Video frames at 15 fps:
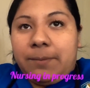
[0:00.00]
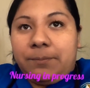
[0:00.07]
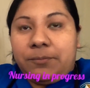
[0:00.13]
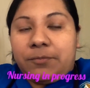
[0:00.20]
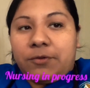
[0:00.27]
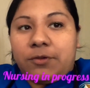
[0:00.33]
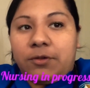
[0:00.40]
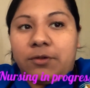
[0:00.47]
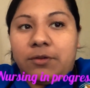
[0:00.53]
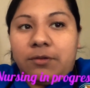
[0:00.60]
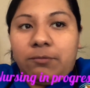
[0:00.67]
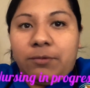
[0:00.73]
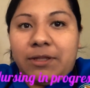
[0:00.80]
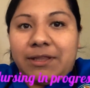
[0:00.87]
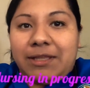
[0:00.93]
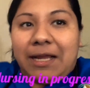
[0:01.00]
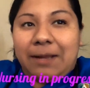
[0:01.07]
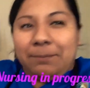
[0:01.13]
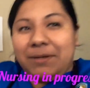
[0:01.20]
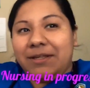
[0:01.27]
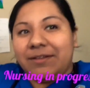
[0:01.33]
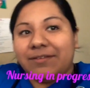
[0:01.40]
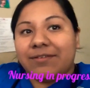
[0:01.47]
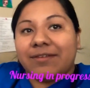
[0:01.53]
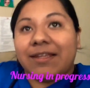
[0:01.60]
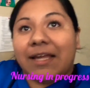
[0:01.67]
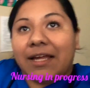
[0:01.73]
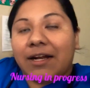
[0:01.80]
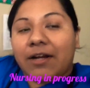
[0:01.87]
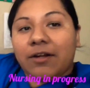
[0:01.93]
So with that being
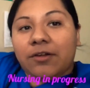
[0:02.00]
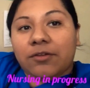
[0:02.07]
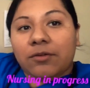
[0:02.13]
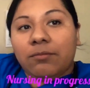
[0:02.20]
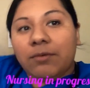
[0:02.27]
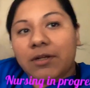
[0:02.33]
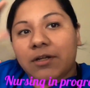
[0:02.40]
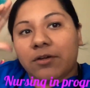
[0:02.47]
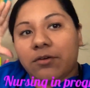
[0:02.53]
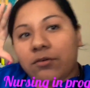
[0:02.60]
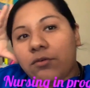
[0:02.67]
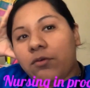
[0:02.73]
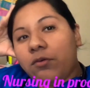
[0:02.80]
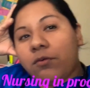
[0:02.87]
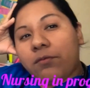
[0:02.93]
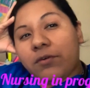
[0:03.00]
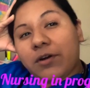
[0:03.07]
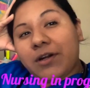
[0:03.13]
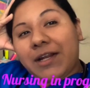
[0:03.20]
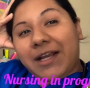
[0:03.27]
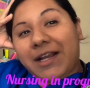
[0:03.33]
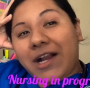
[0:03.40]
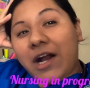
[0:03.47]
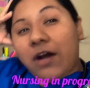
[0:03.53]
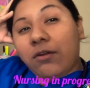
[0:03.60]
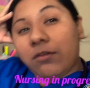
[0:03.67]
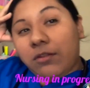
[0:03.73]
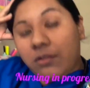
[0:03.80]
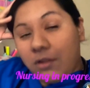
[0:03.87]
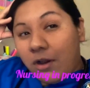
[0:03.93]
said, I also want to go over like how
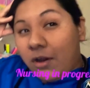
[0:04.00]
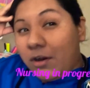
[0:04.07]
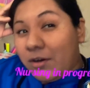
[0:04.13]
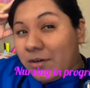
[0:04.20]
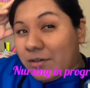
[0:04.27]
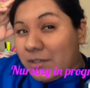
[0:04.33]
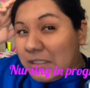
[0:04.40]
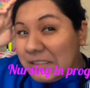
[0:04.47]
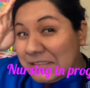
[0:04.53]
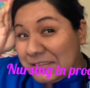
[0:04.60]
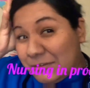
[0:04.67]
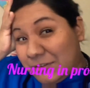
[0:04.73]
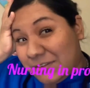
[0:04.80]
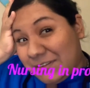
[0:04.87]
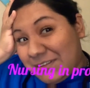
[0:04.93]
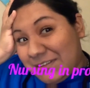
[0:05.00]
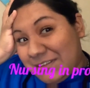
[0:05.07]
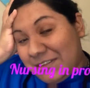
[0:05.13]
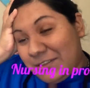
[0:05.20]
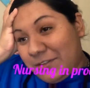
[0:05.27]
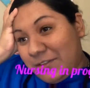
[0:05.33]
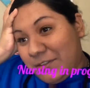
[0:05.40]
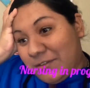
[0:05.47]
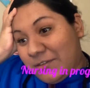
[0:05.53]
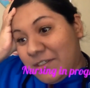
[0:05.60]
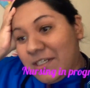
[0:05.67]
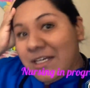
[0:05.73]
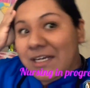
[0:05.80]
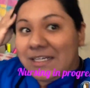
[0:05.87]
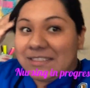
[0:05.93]
long those
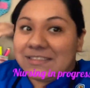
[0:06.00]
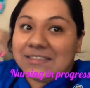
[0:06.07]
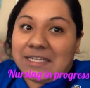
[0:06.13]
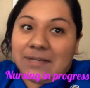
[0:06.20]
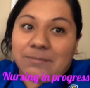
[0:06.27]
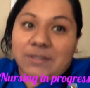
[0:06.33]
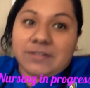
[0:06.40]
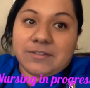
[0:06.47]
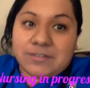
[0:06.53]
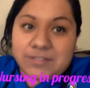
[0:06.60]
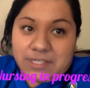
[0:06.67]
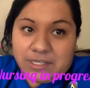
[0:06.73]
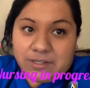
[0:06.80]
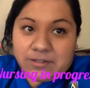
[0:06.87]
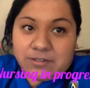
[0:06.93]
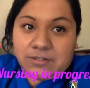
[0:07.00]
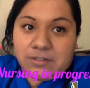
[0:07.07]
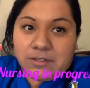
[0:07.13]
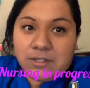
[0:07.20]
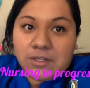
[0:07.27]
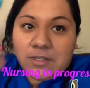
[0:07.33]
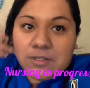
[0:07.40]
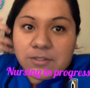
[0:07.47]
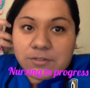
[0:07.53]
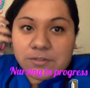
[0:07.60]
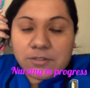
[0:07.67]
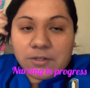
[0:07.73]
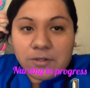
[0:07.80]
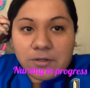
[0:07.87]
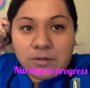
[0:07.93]
assignments take.
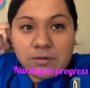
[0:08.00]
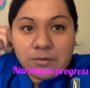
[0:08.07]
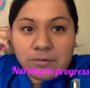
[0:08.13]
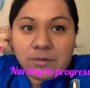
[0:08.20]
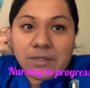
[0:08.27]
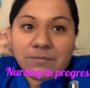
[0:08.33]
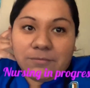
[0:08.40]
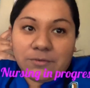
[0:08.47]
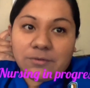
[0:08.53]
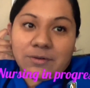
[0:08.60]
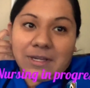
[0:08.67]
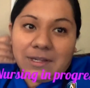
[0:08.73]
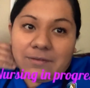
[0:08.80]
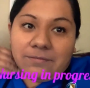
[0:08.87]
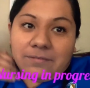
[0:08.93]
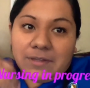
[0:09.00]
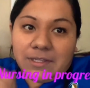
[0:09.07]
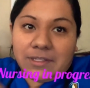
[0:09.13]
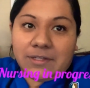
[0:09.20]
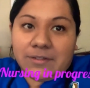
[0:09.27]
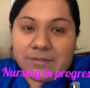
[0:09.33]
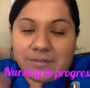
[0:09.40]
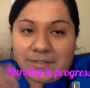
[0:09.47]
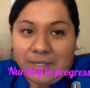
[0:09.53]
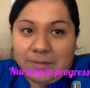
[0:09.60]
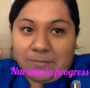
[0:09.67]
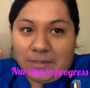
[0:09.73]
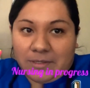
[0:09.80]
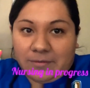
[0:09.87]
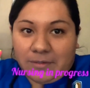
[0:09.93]
So if you have an
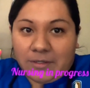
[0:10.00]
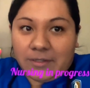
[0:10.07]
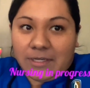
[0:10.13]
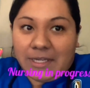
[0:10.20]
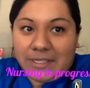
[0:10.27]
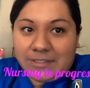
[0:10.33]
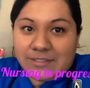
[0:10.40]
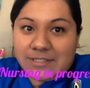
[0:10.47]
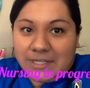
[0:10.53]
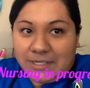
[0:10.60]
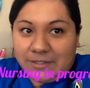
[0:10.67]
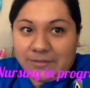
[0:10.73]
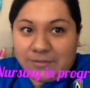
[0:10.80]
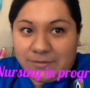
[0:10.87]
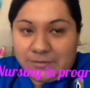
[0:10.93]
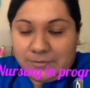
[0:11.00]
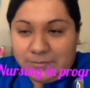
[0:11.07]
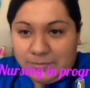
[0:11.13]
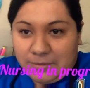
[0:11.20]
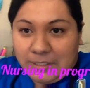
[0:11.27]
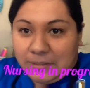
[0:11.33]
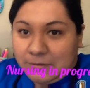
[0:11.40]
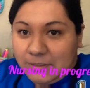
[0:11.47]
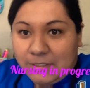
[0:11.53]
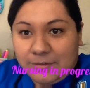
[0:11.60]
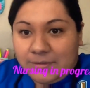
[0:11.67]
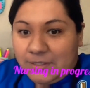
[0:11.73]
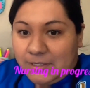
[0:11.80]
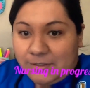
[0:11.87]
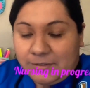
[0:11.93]
assignment on ATX, like
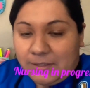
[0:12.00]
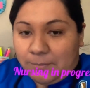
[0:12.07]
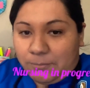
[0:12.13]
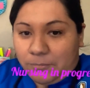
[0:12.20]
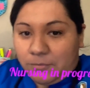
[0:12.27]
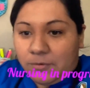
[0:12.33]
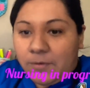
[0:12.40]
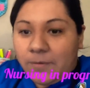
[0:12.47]
let's say example,